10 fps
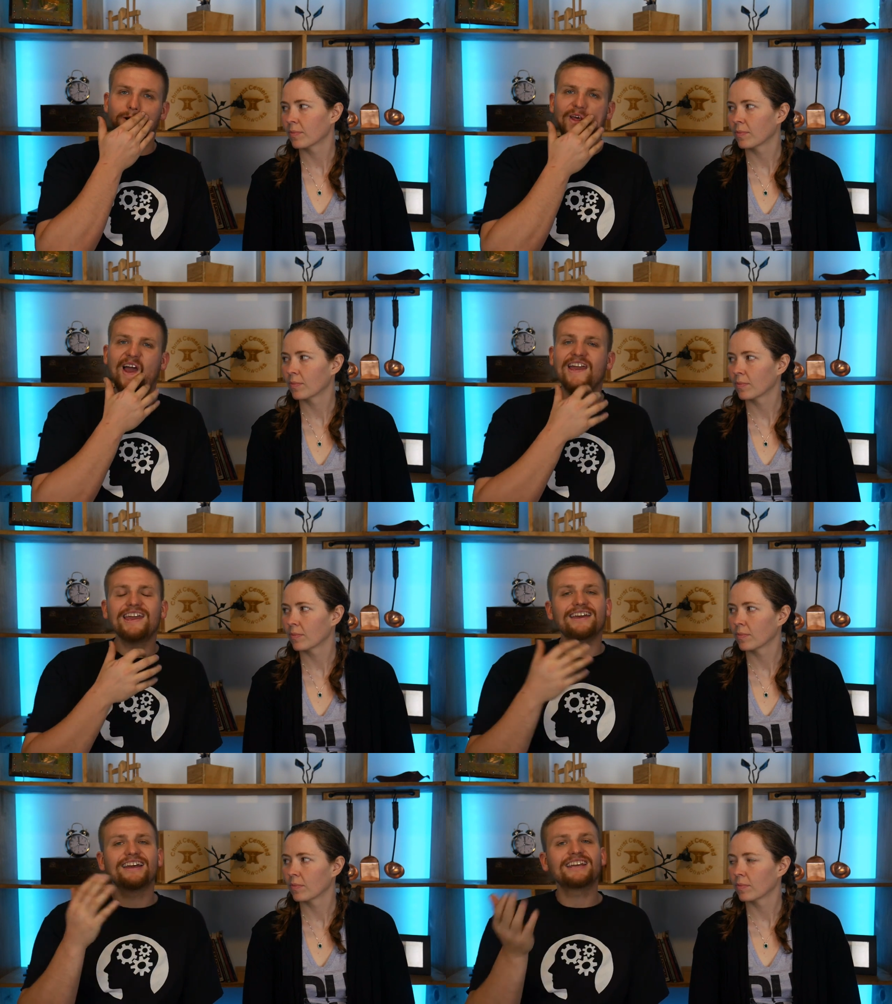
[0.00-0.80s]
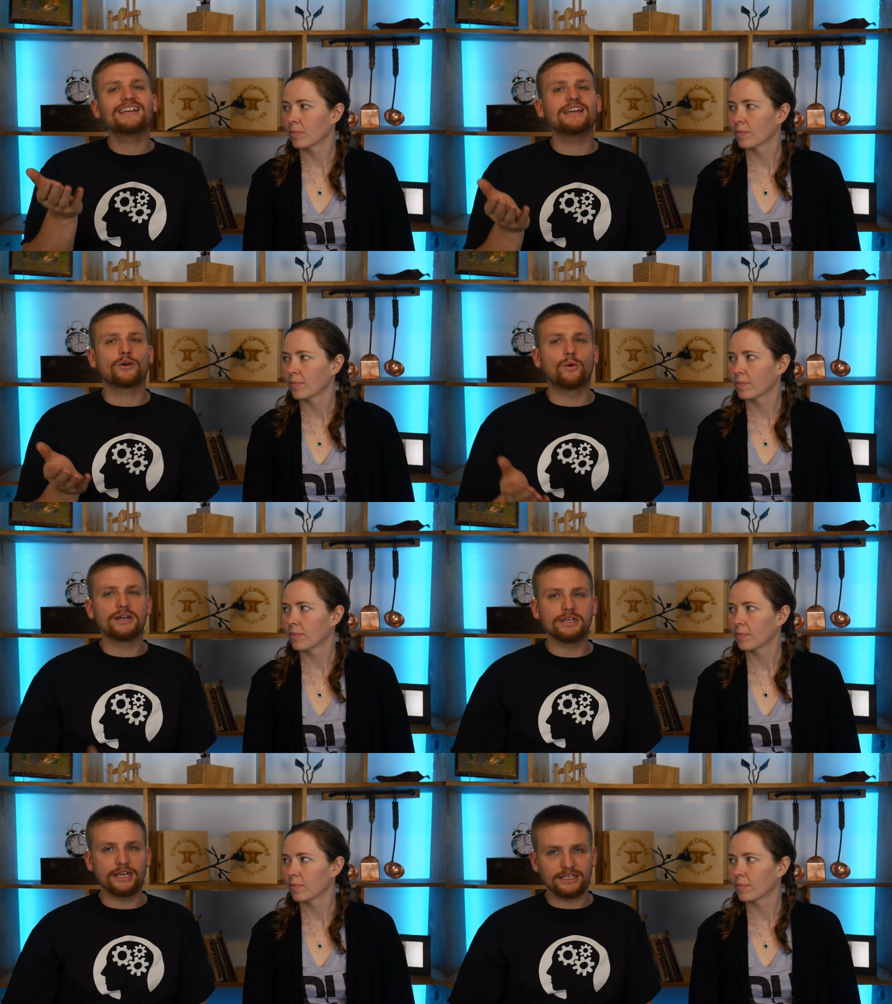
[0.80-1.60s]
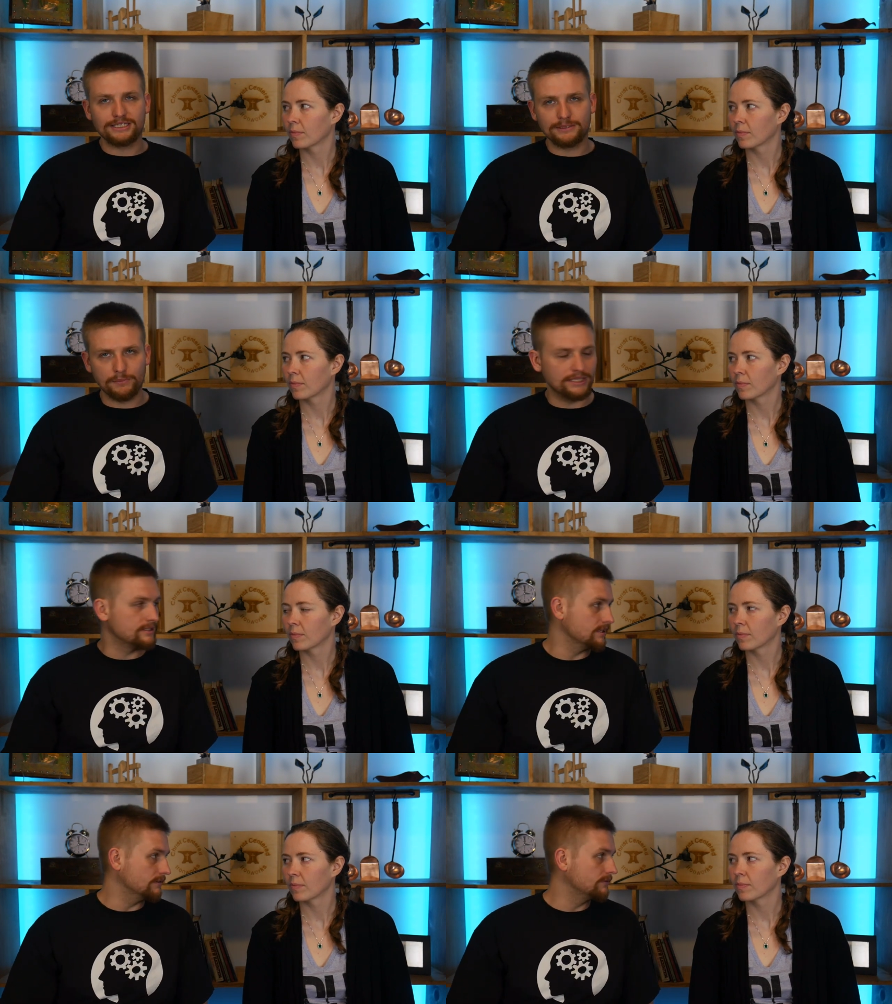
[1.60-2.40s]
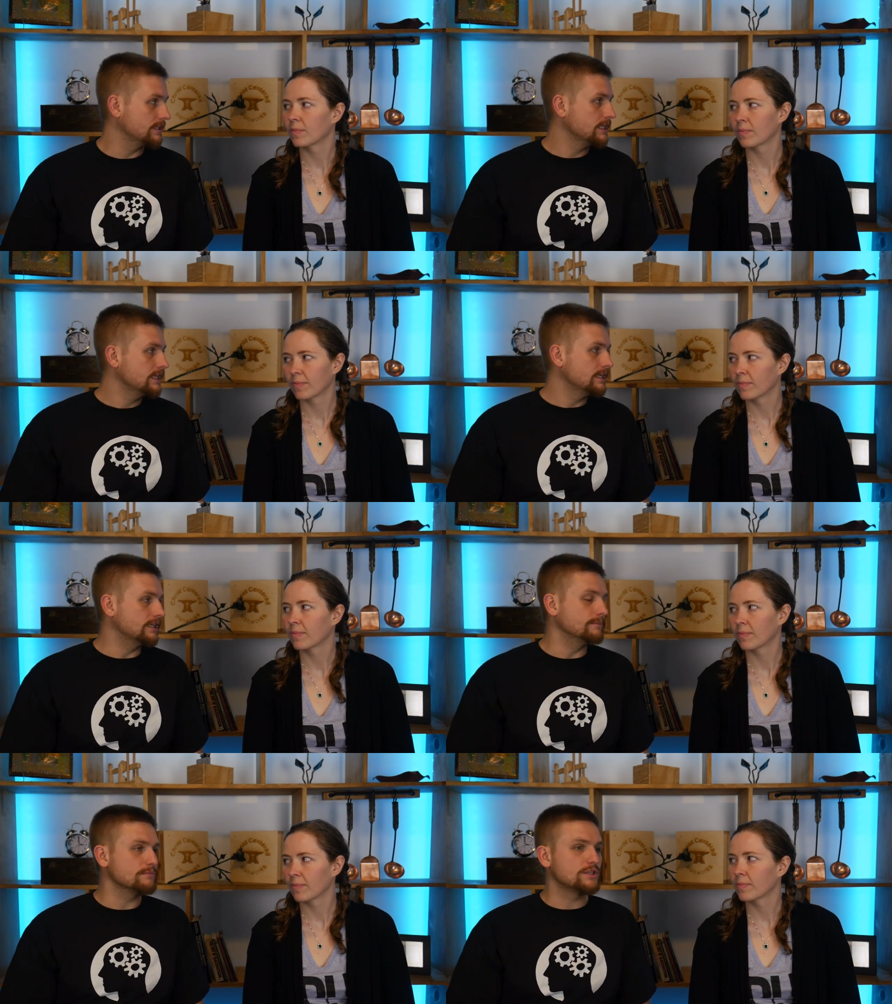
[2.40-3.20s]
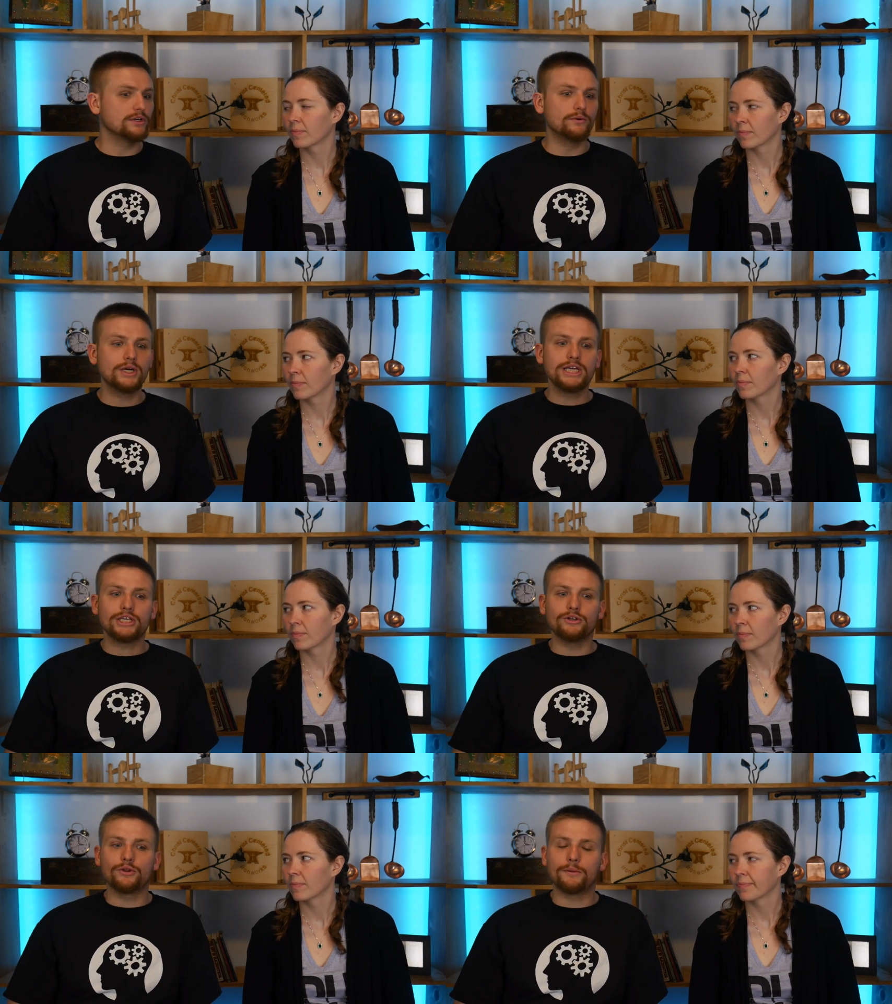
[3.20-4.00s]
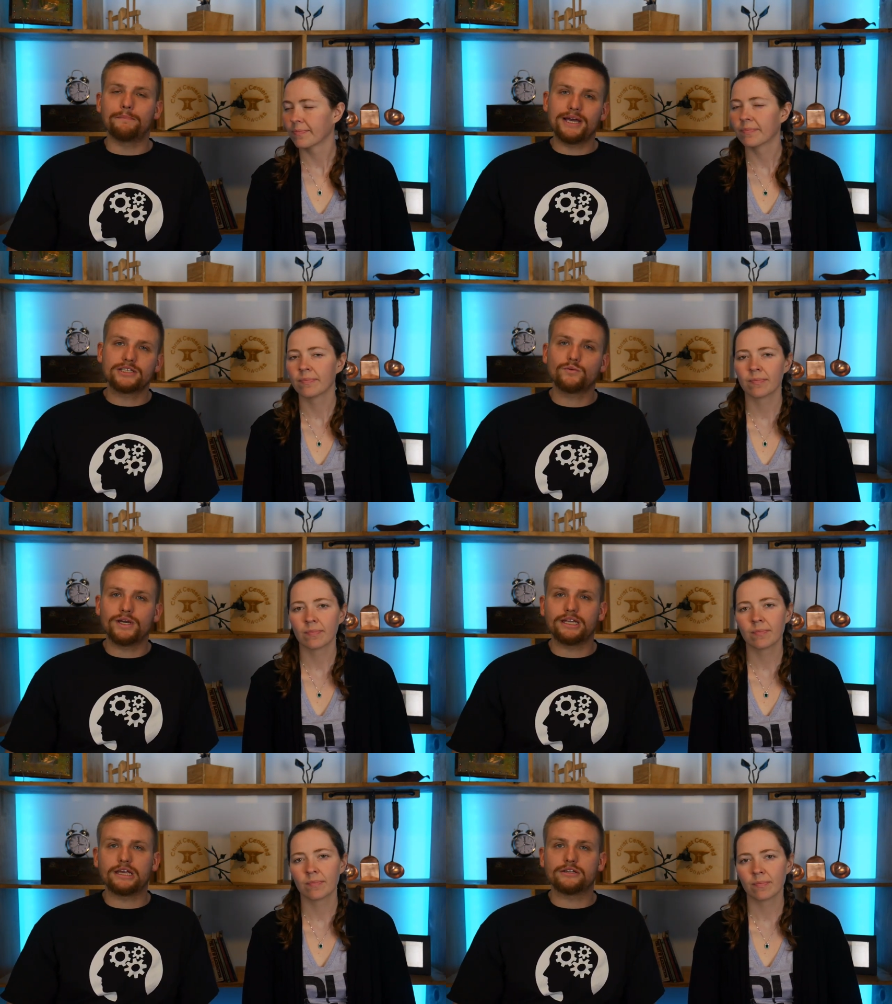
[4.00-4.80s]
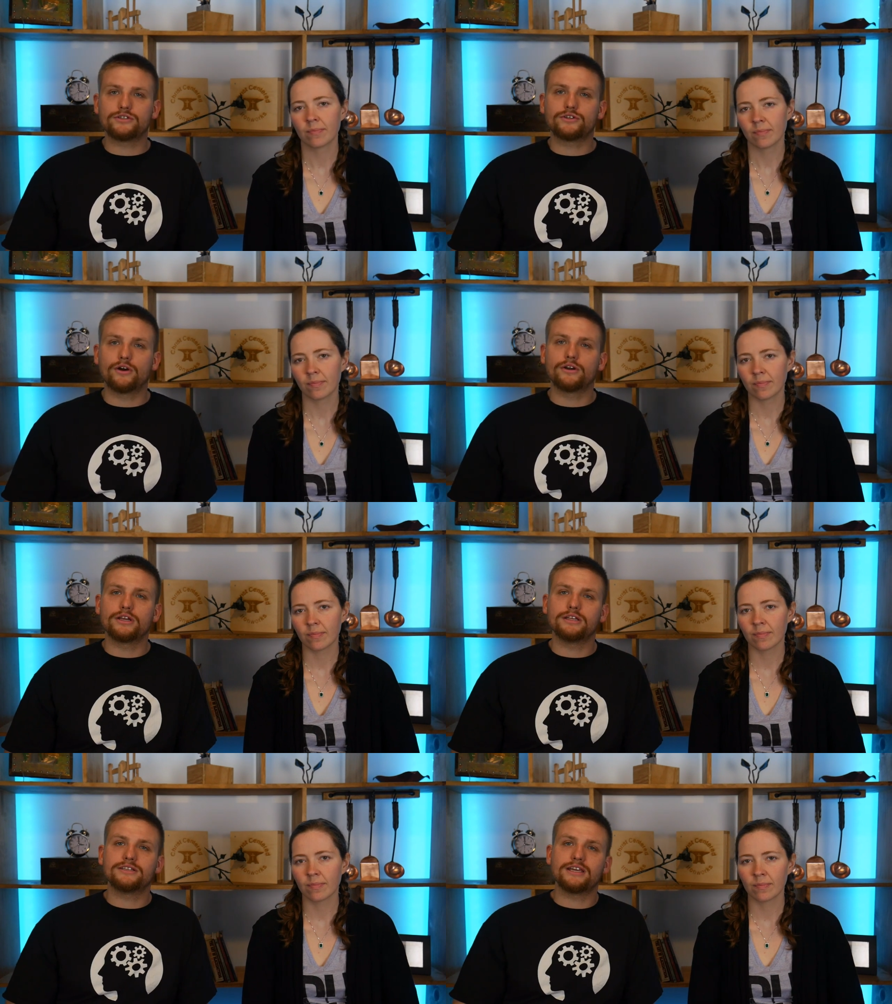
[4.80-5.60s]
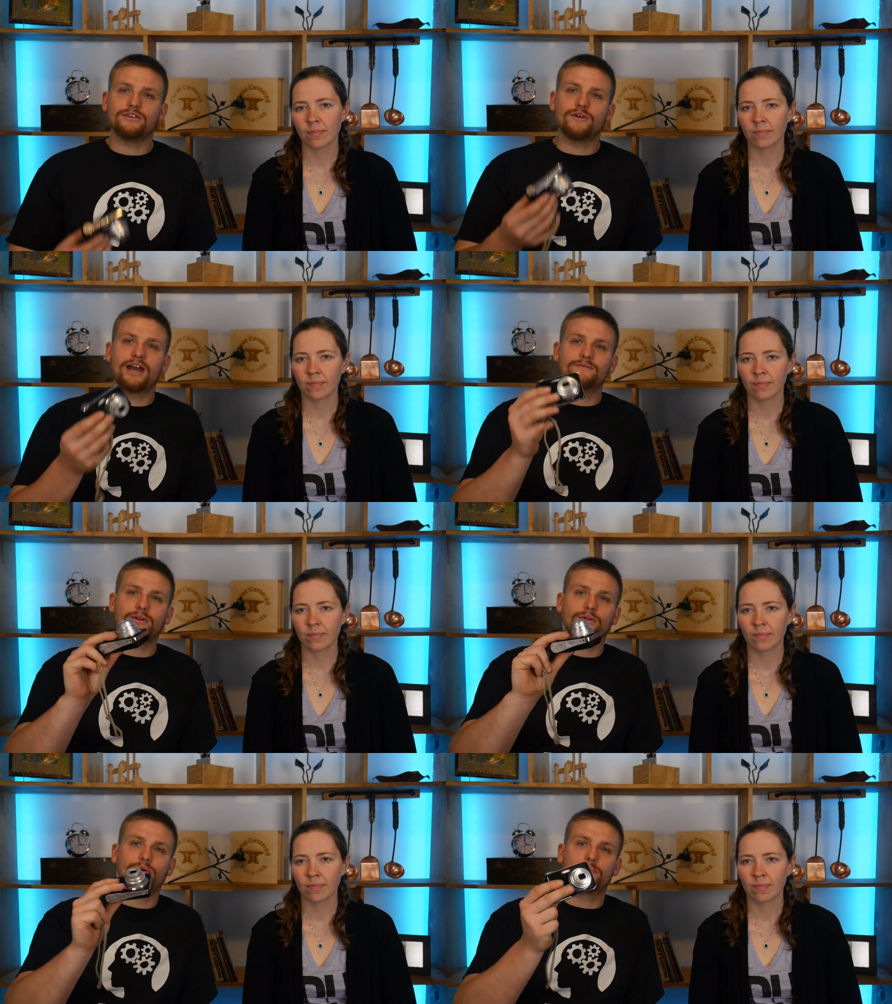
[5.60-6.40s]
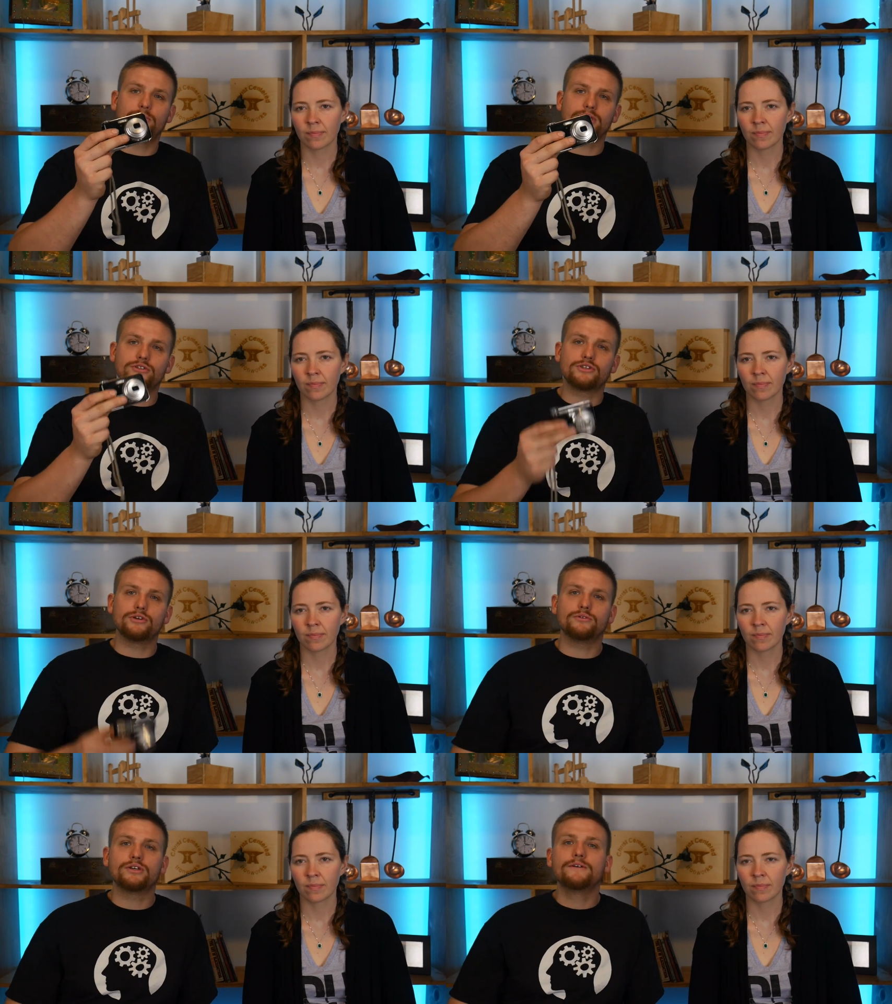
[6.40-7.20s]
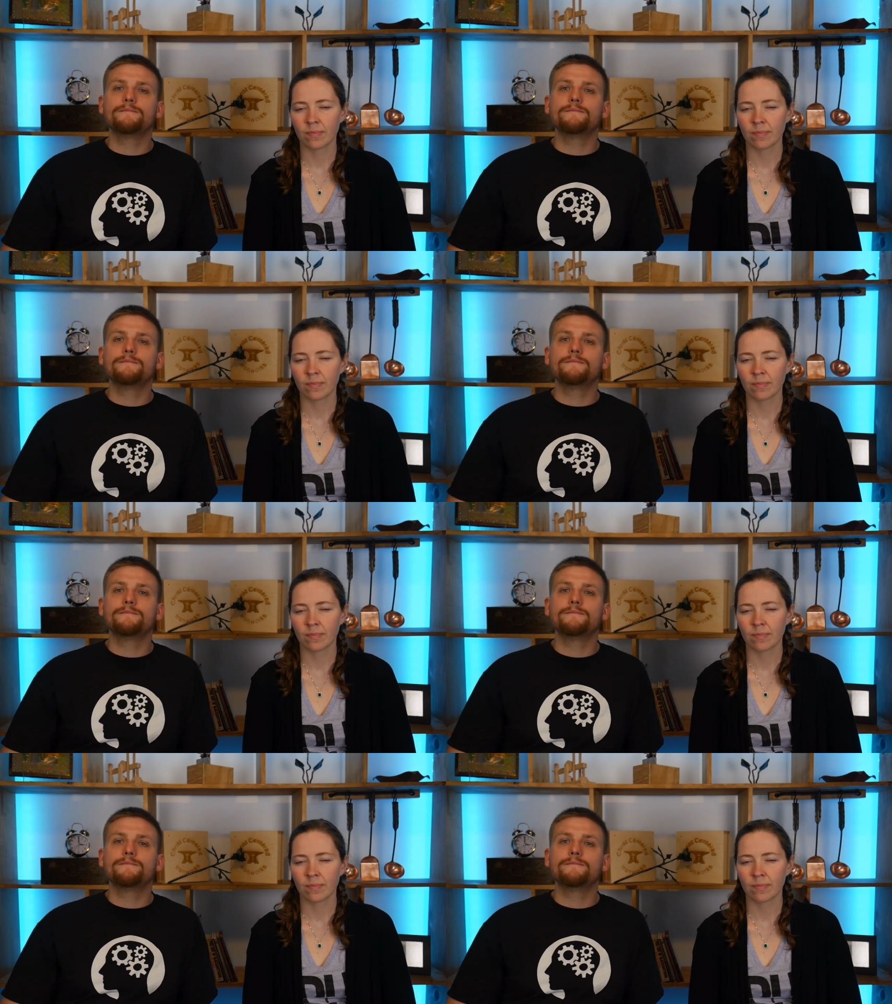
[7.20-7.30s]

Speaker 1: all that, and that can get quite expensive. So the best way to get started, say you have your little point and shoot.